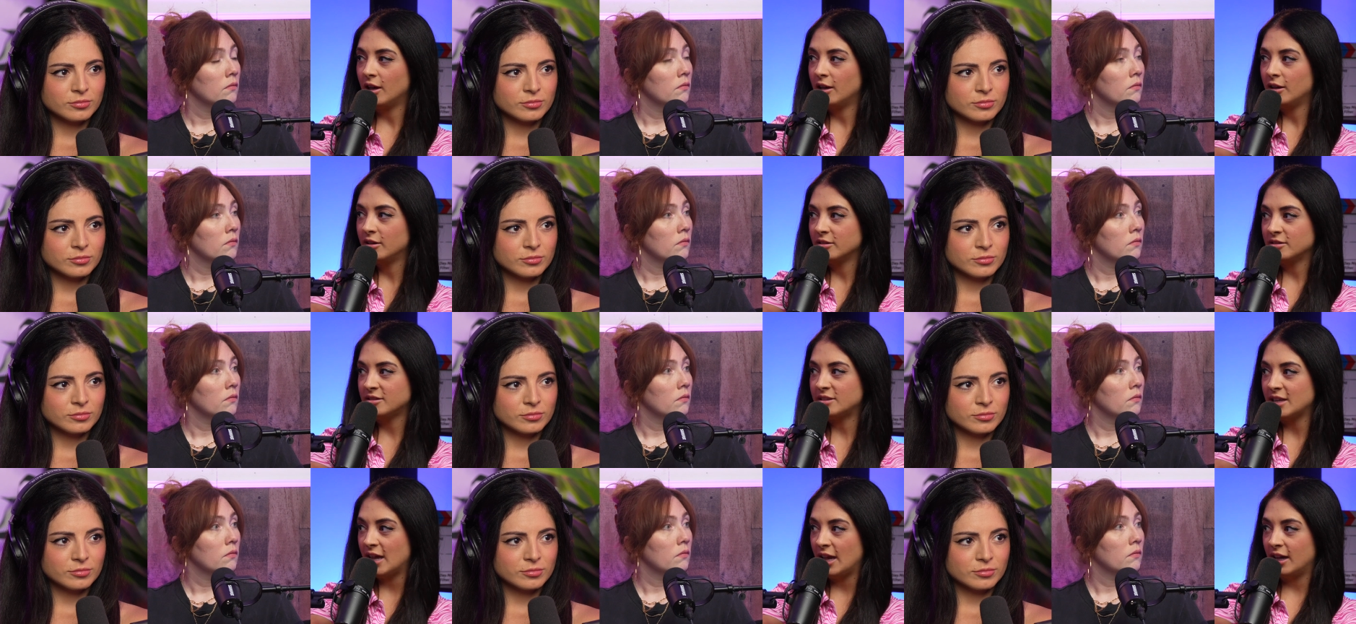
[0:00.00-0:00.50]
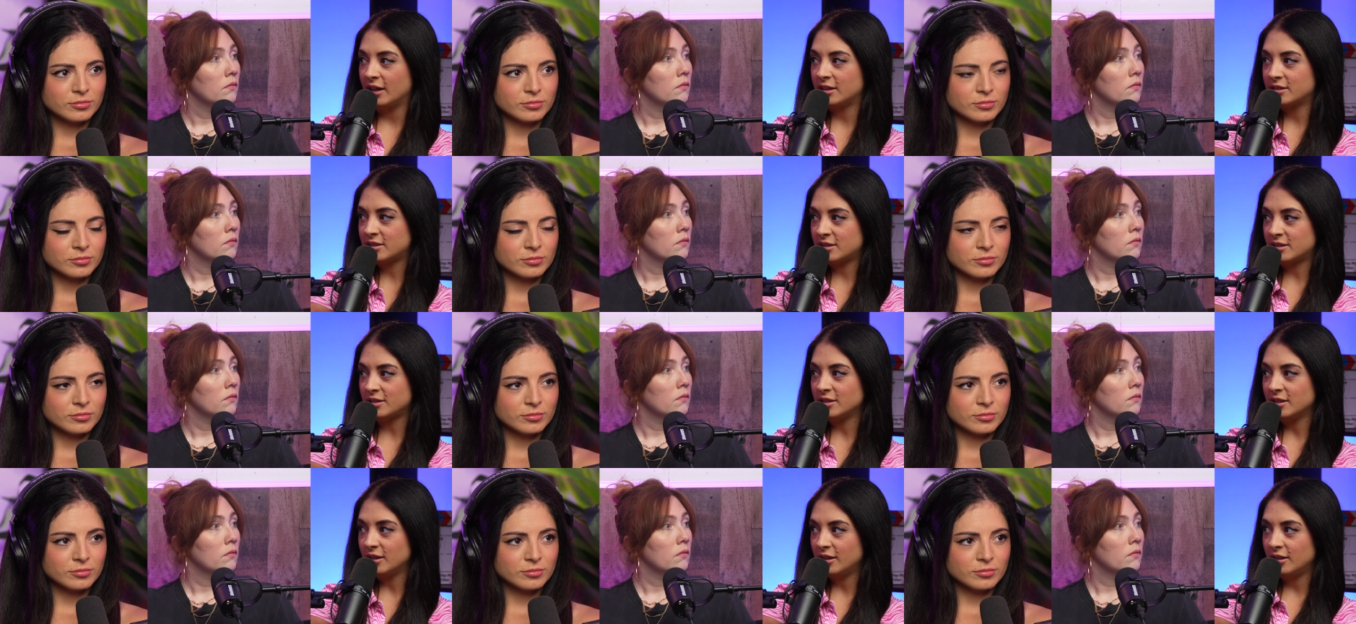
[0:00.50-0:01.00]

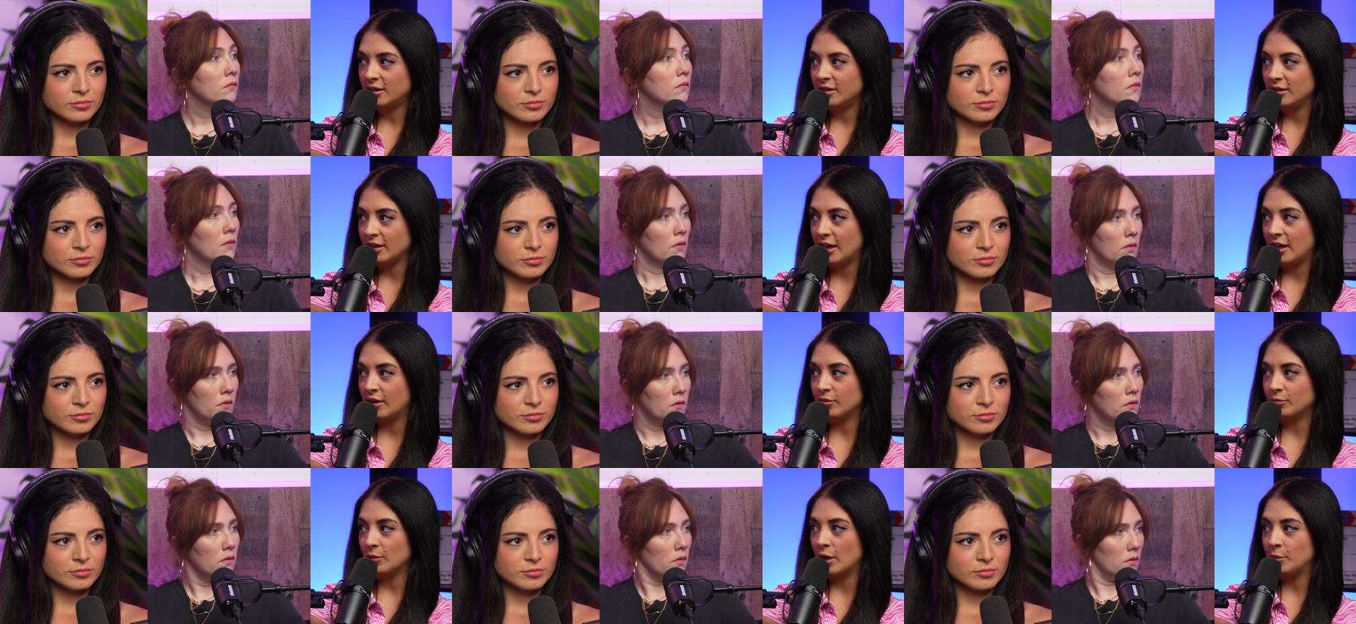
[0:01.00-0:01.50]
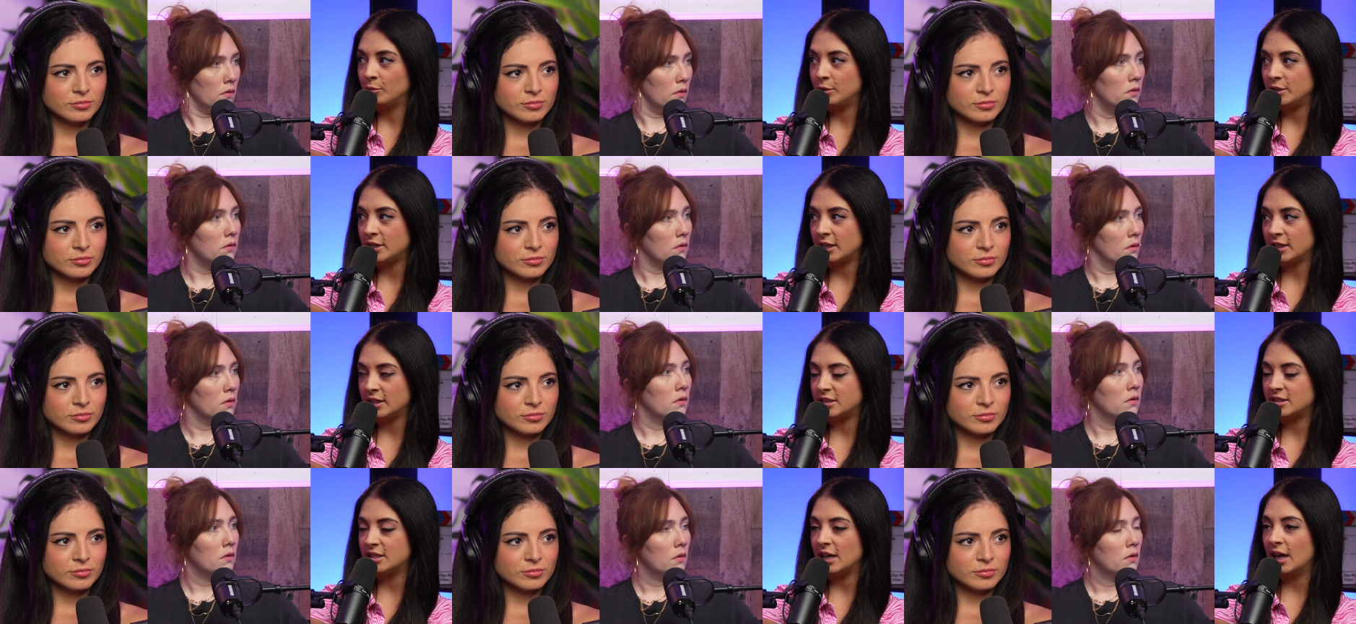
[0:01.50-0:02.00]
Speaker 1: sex, like
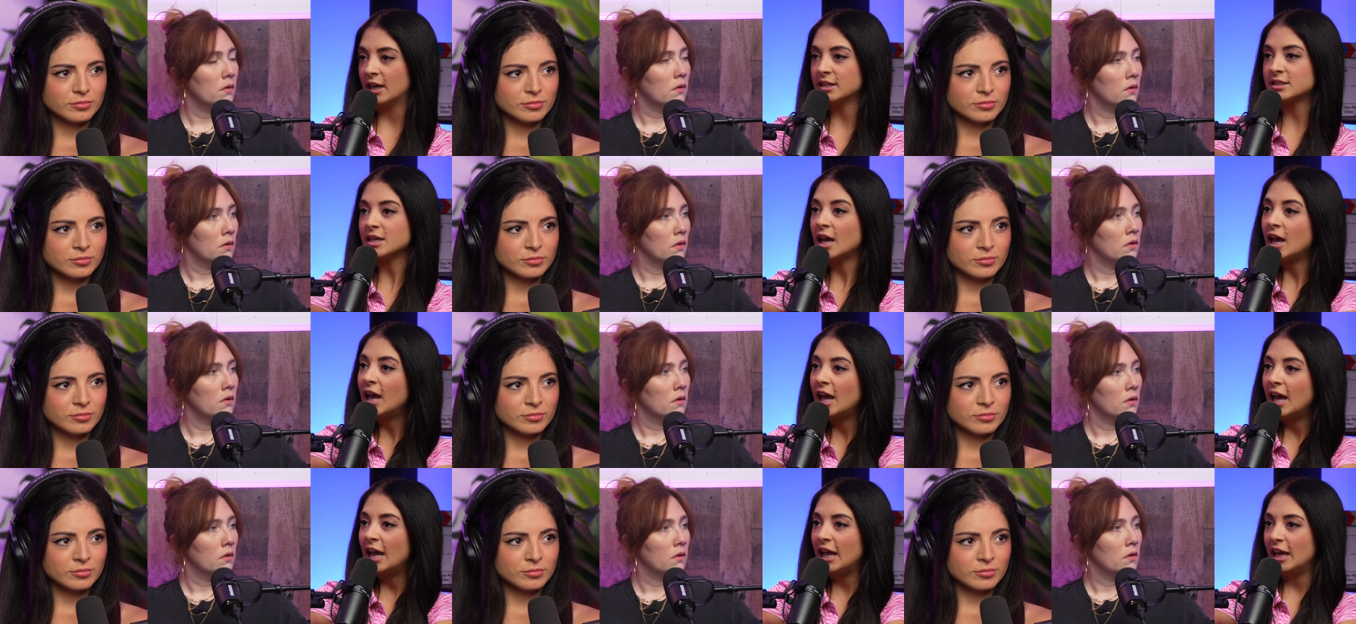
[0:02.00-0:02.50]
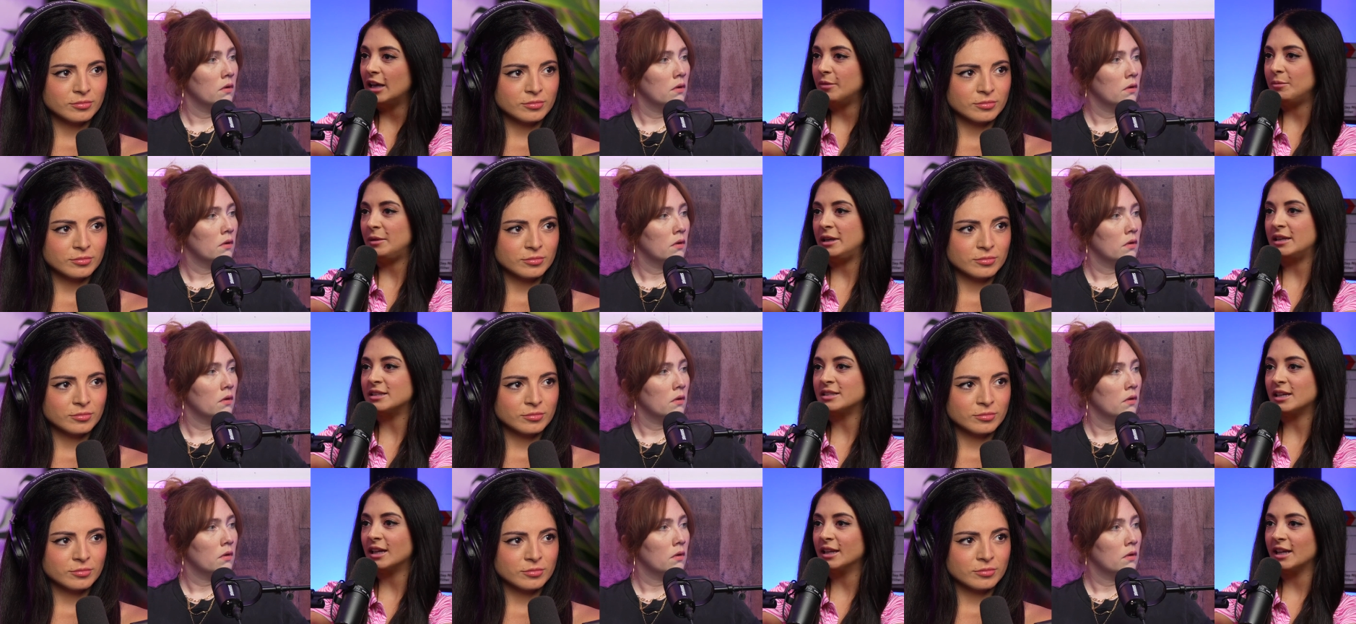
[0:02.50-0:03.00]
unprotected sex, it
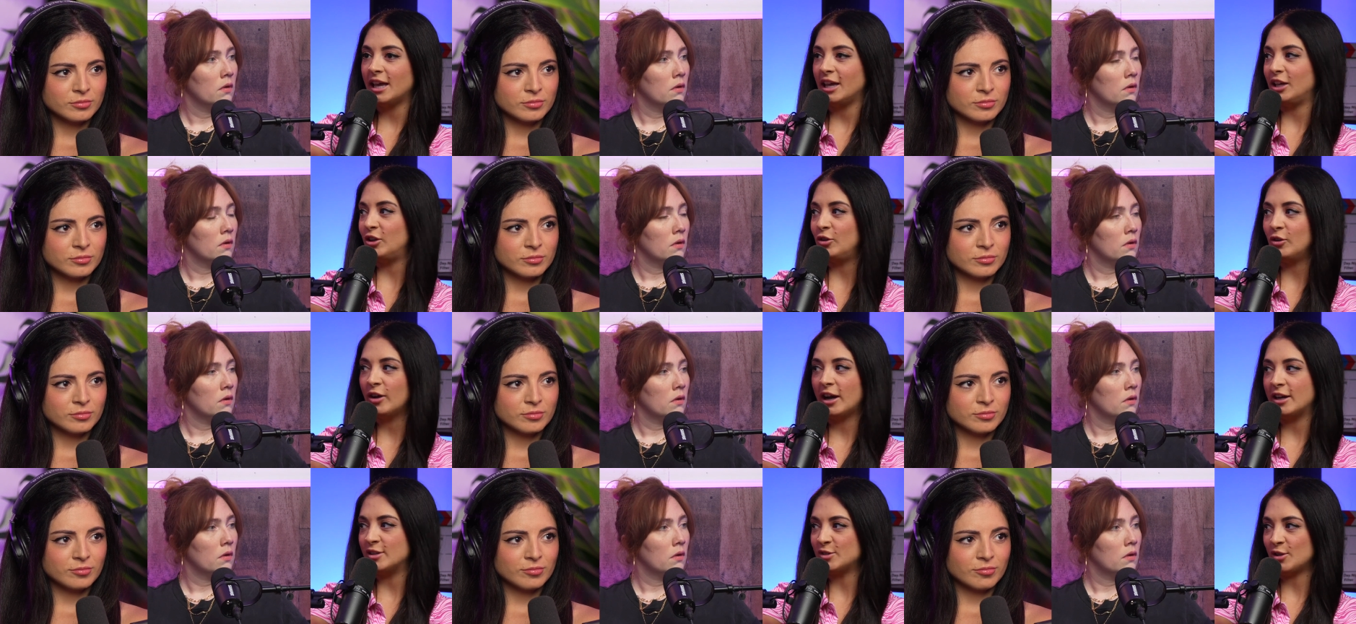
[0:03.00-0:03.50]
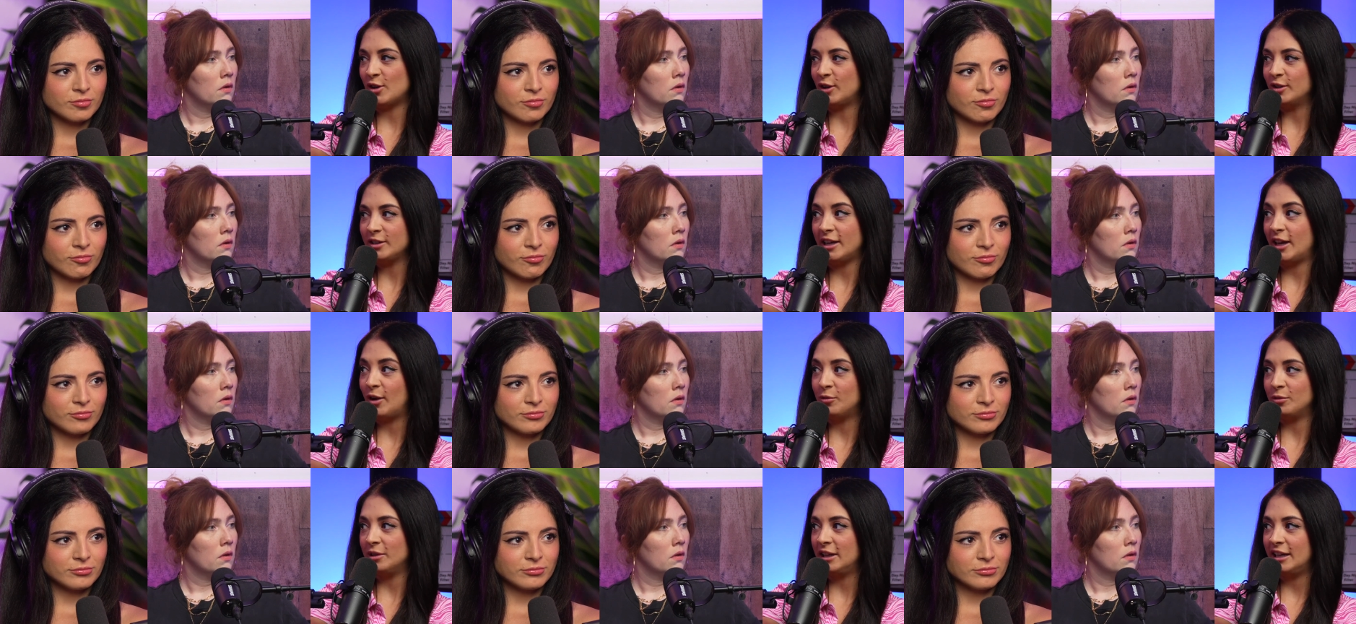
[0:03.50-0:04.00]
means that like you guys aren't
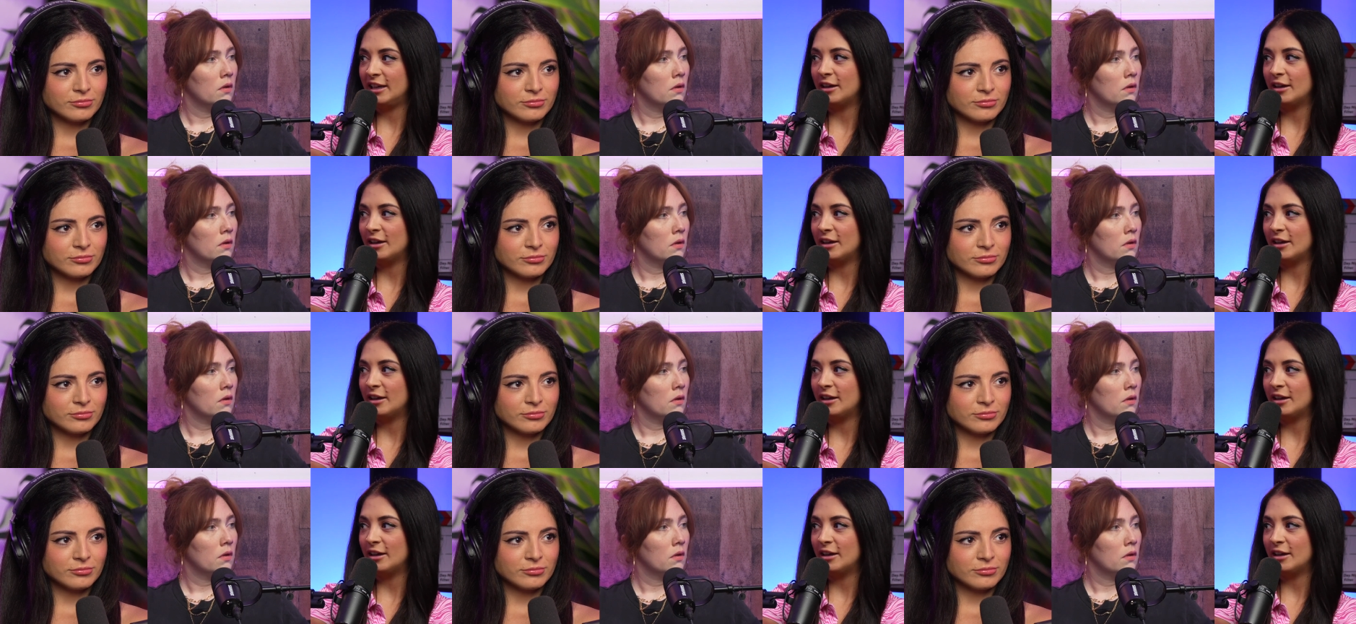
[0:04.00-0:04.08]
like really